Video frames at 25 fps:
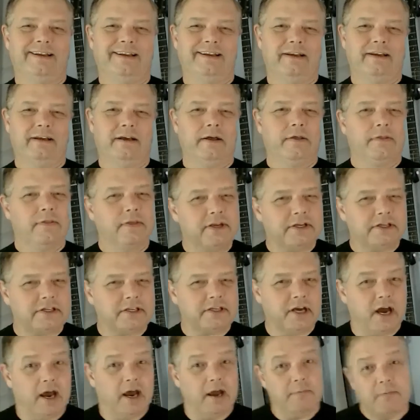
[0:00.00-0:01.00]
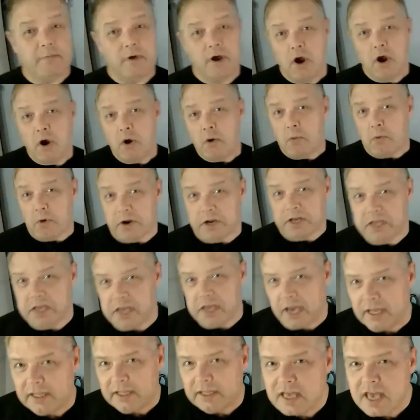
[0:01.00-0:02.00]
This time, we're getting
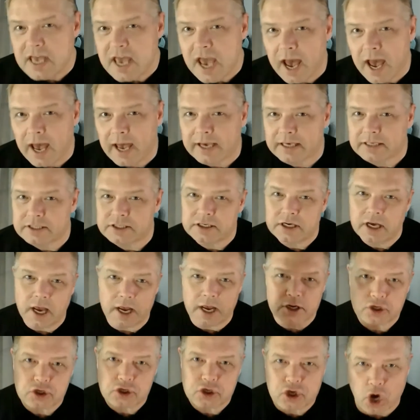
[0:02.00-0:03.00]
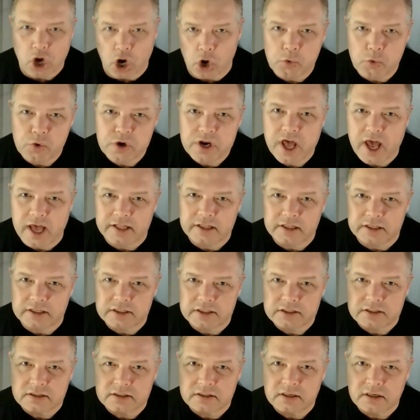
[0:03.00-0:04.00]
the axe and going headless.
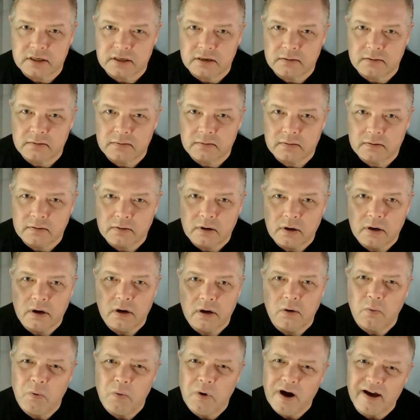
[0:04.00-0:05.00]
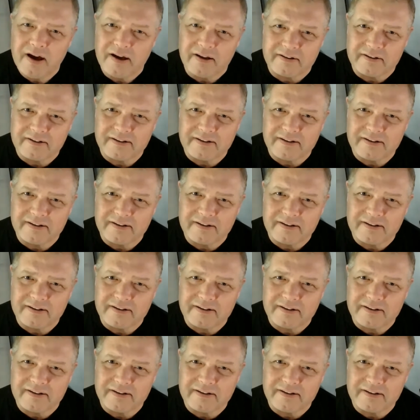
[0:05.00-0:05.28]
What?